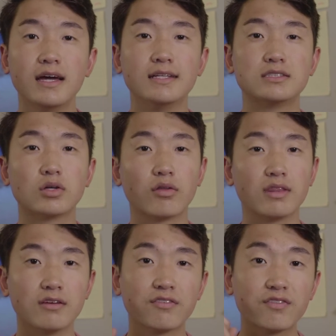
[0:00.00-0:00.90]
And so
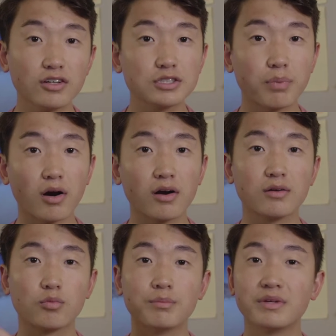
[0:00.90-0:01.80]
the first
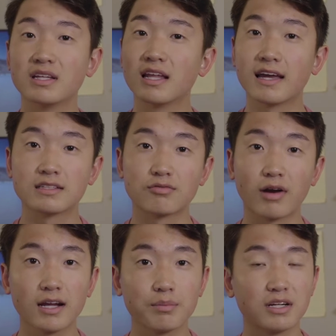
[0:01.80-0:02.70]
part will be linked
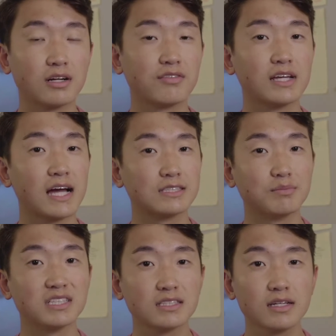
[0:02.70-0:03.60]
right up here if you guys
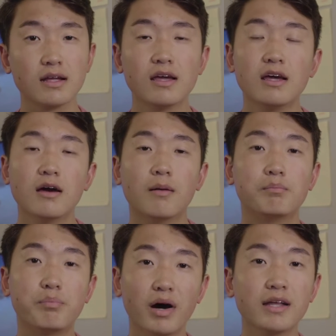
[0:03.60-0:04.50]
missed it,
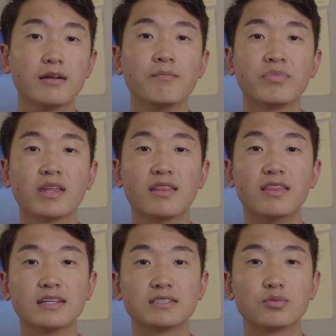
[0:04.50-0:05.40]
but
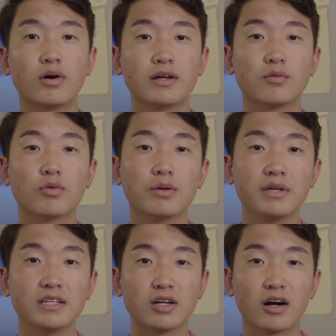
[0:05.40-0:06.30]
this one will
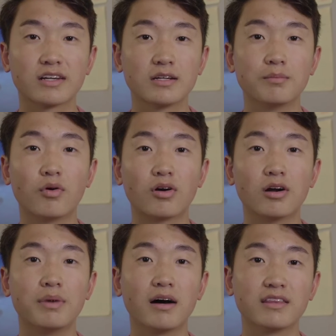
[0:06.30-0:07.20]
be talking more
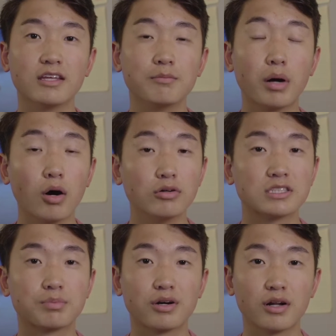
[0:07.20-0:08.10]
about the
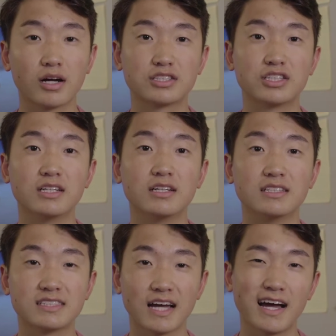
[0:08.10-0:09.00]
post-production
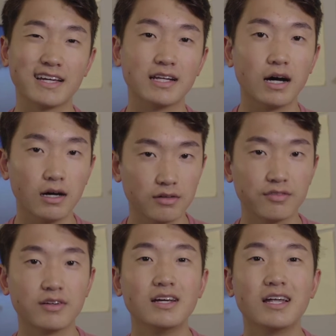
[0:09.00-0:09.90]
side
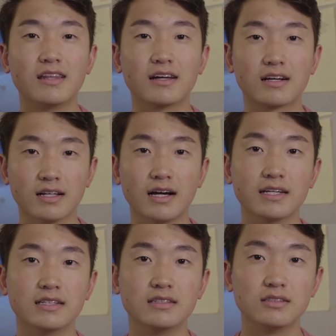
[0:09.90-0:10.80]
of the
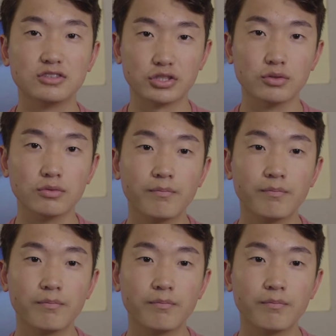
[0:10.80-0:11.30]
client shoot.